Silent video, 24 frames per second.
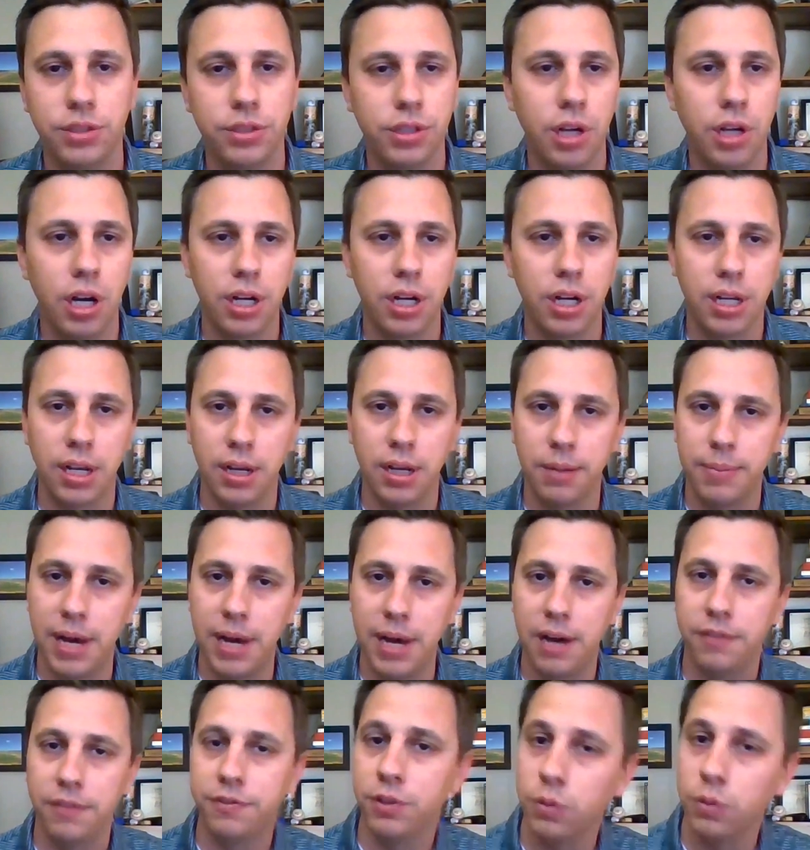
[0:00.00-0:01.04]
talking
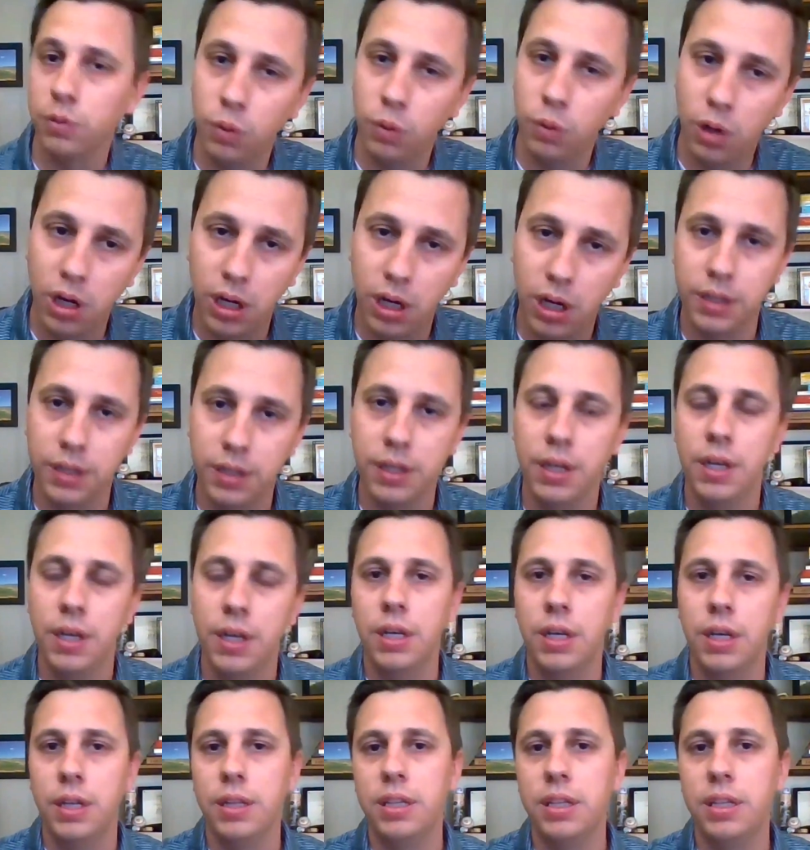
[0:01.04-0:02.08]
about, for one,
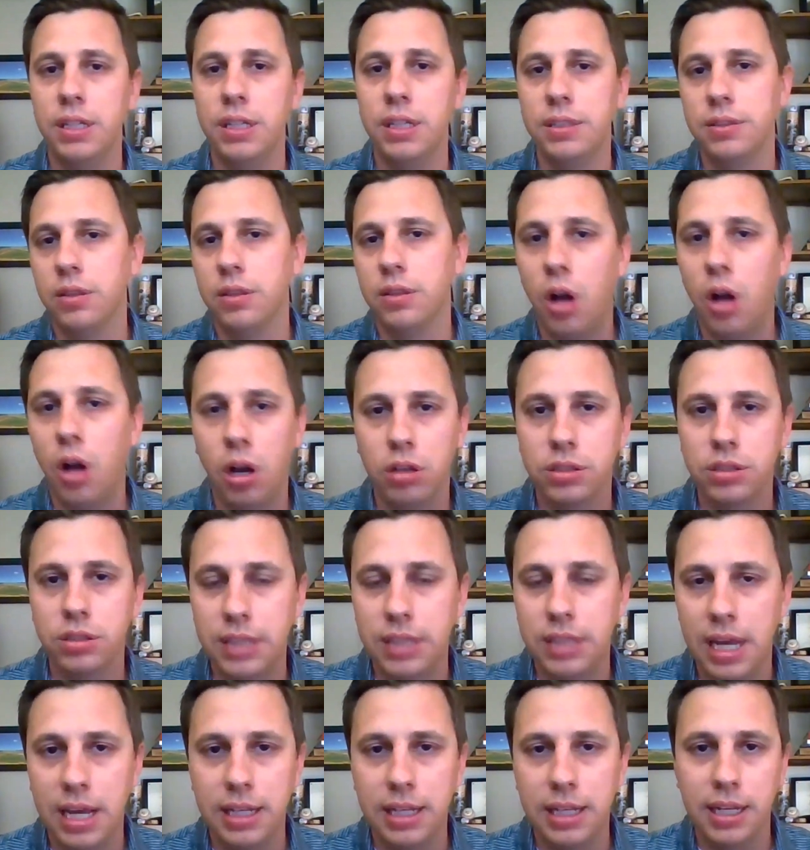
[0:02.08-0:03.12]
these
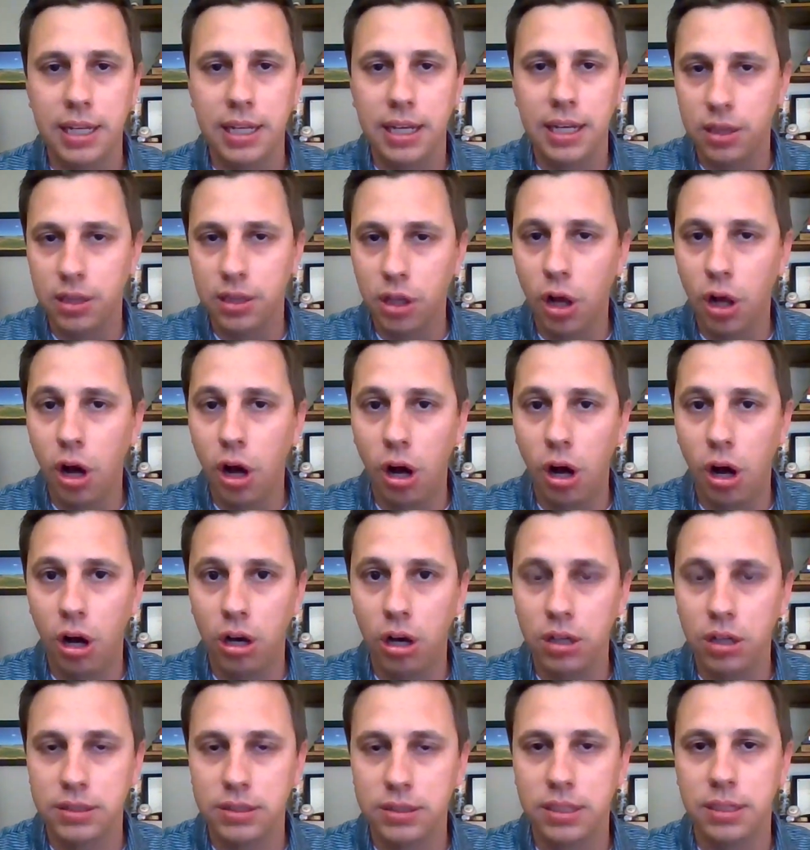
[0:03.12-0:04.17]
long-standing
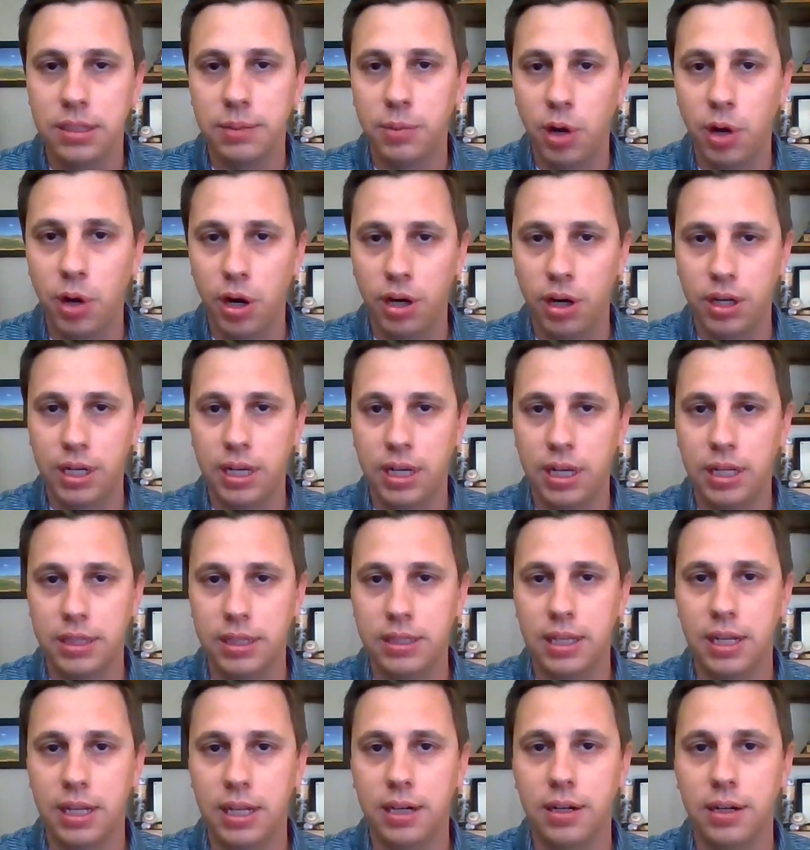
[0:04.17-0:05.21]
longs in the
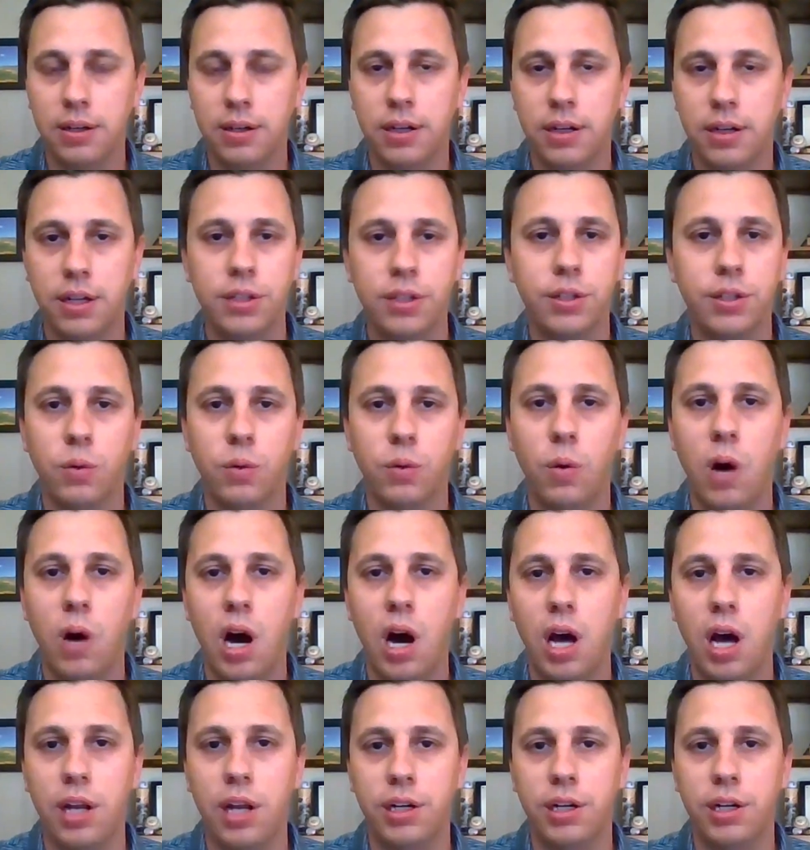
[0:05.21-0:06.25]
market that are
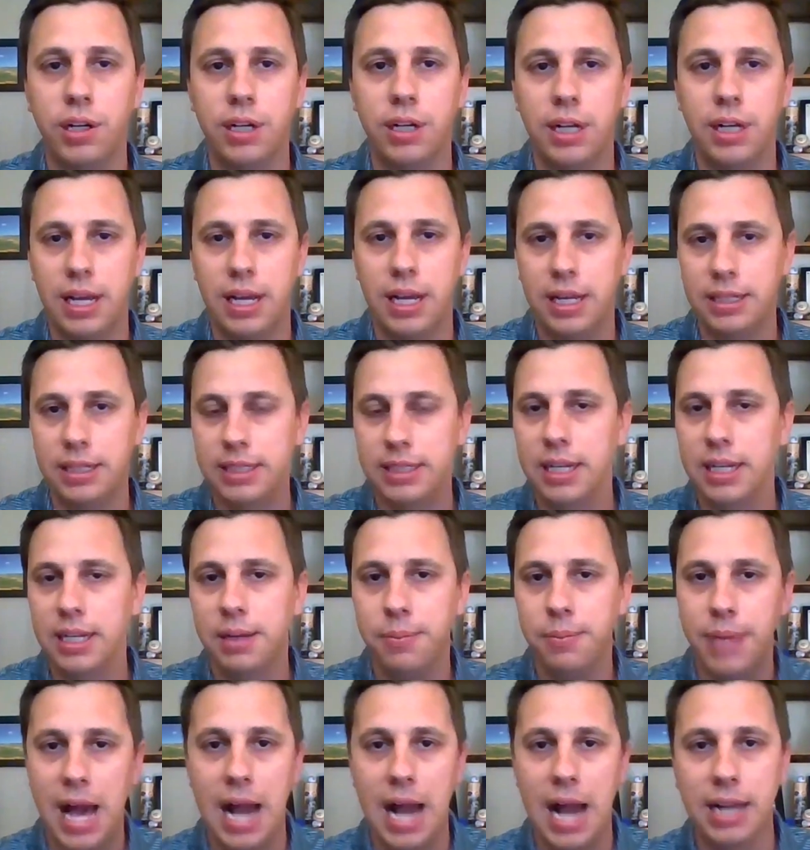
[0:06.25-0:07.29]
underwater and
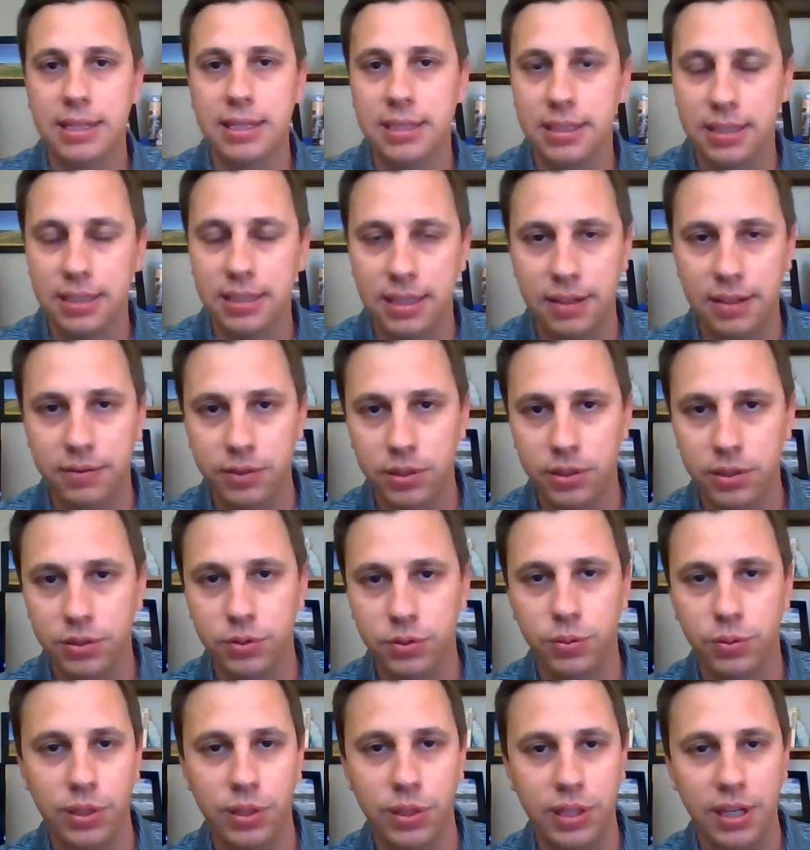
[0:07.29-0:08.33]
getting back to
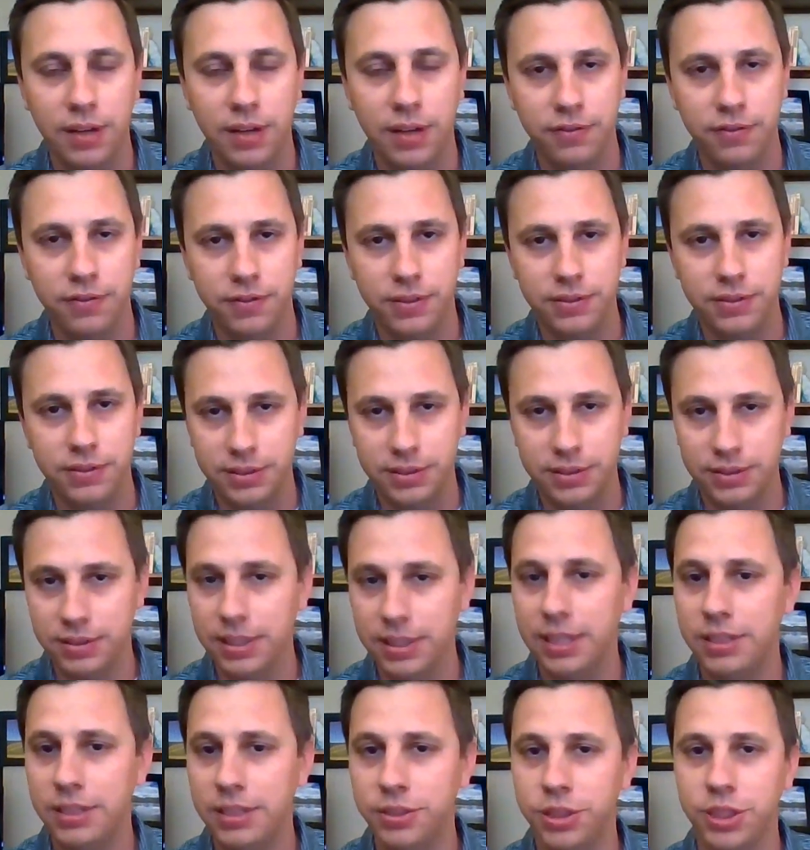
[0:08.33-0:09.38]
levels where they've
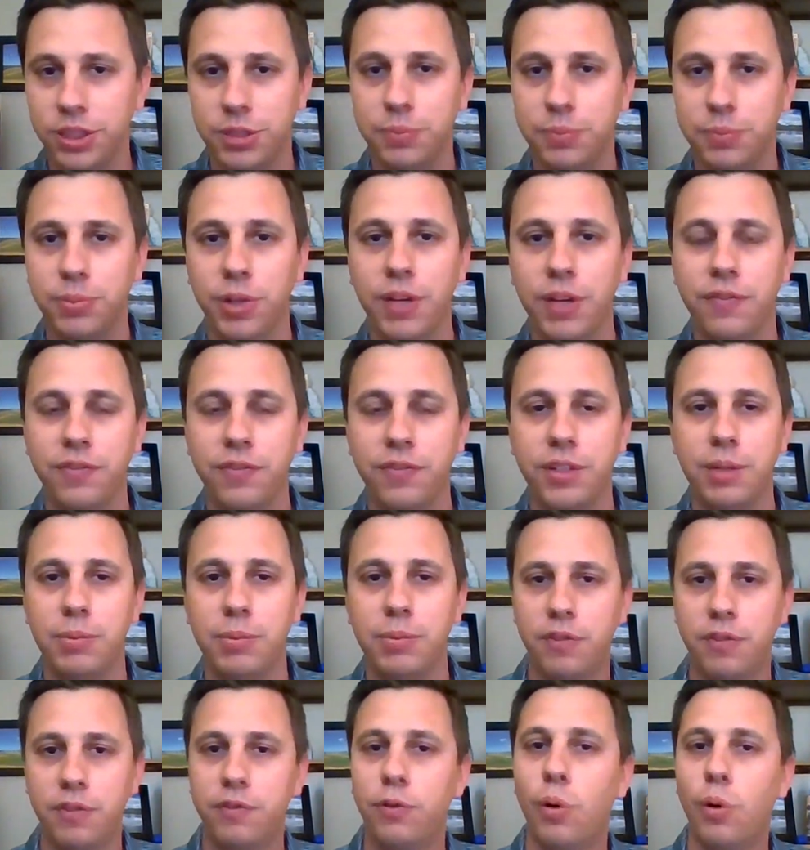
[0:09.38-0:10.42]
seen just briefly
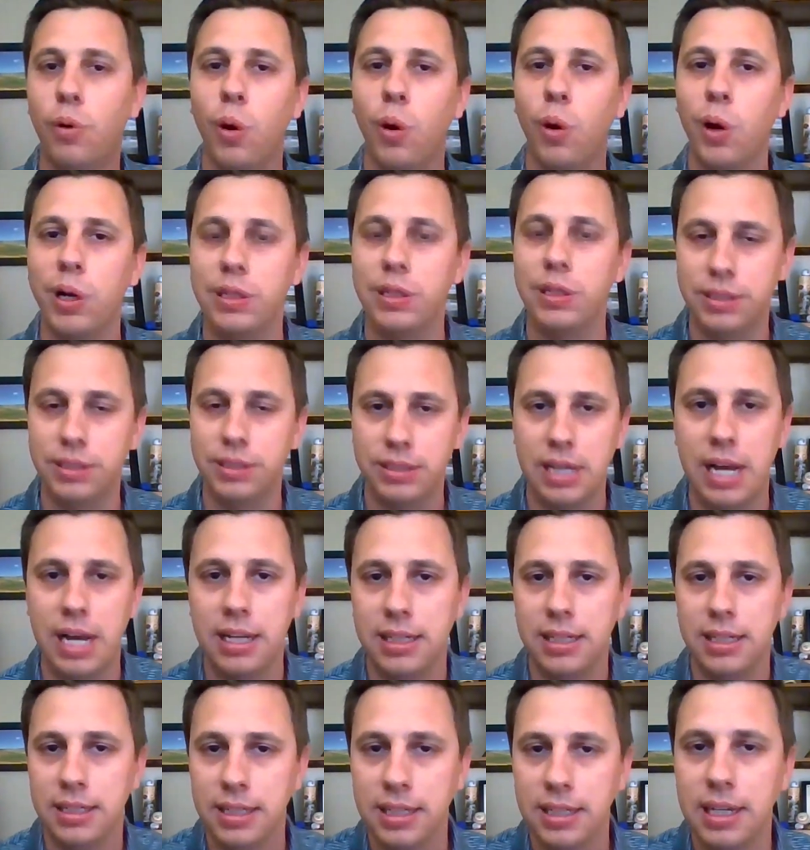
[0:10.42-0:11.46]
before and
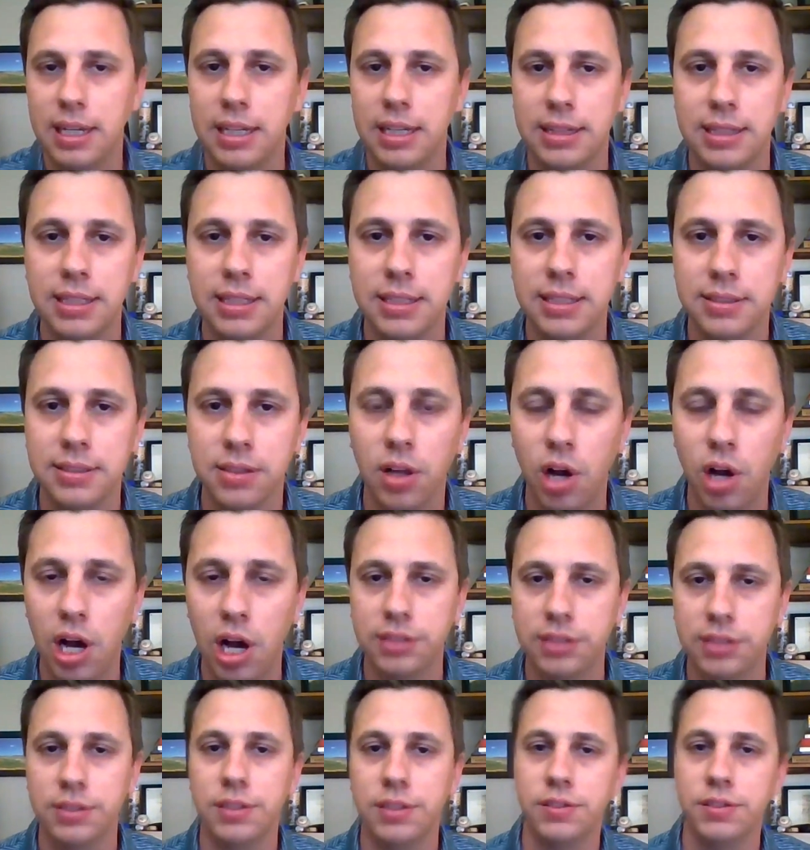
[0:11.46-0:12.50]
deciding to cut these
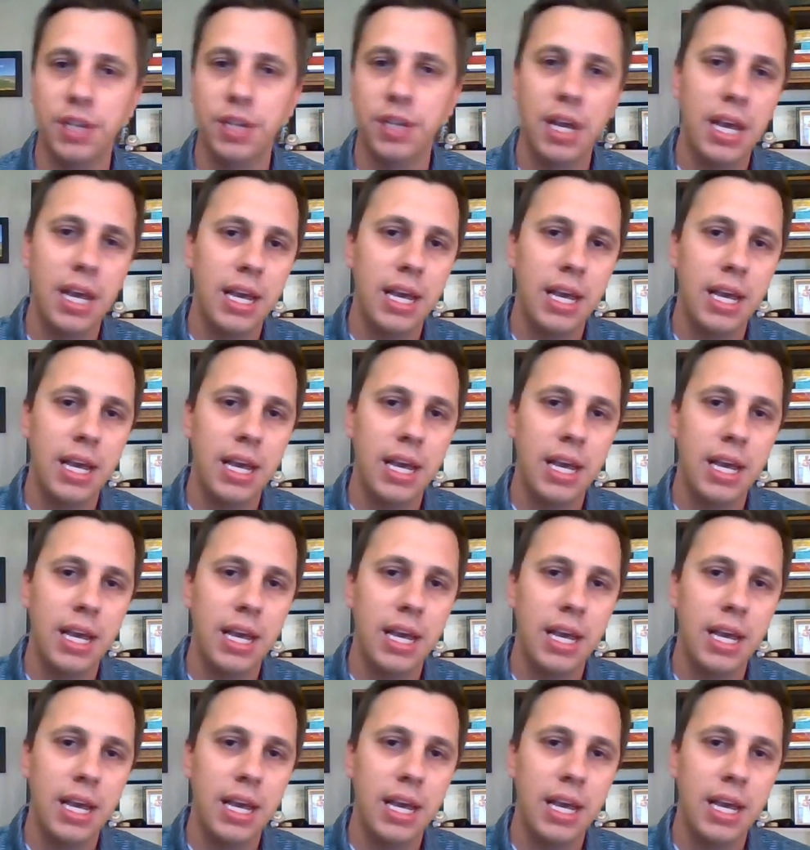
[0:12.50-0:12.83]
losses.